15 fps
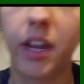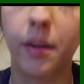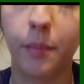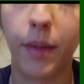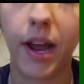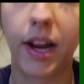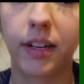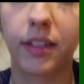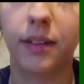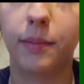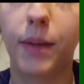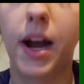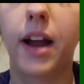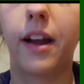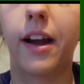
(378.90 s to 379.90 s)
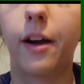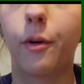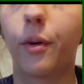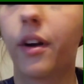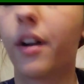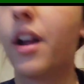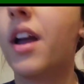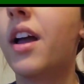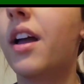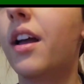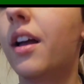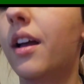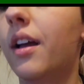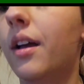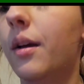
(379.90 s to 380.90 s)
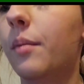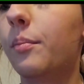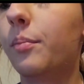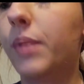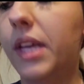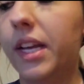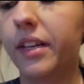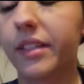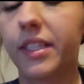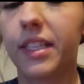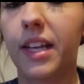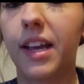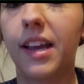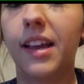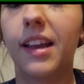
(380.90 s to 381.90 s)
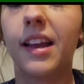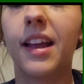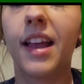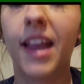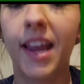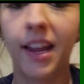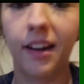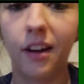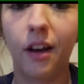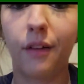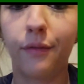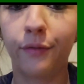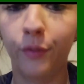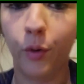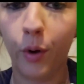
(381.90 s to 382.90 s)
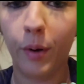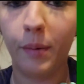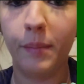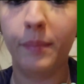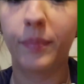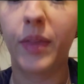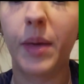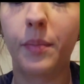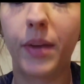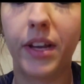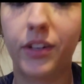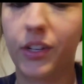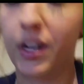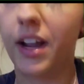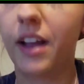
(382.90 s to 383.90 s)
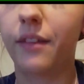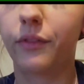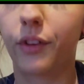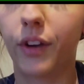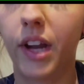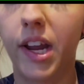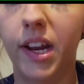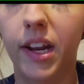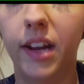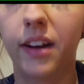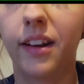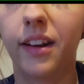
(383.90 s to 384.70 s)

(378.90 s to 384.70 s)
impacted by our PSA handoff form that Paige and I have created.